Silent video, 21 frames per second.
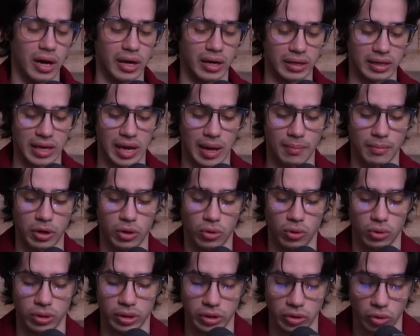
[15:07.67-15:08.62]

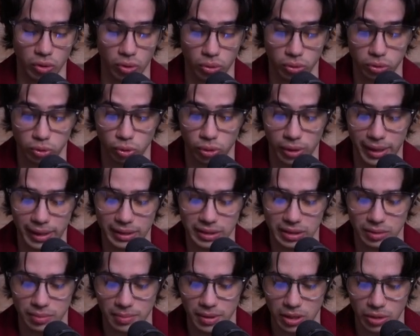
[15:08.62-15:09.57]
chemical and
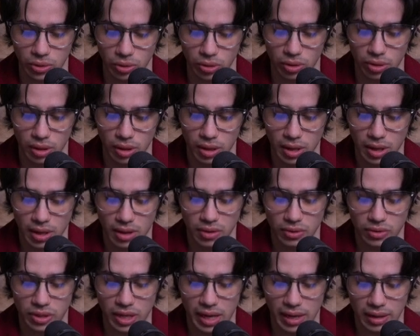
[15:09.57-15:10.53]
neurotransmitter
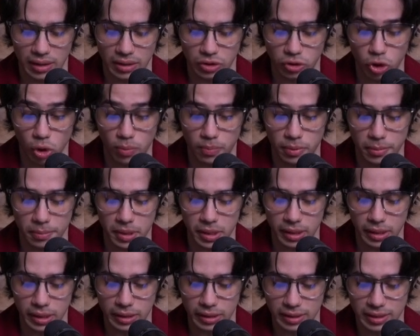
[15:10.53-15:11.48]
than
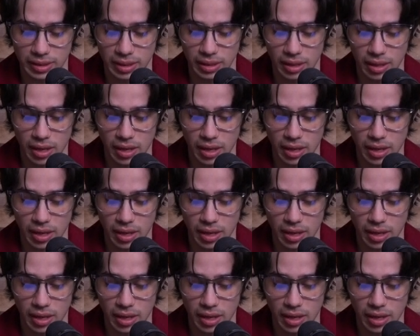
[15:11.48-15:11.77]
dopamine is.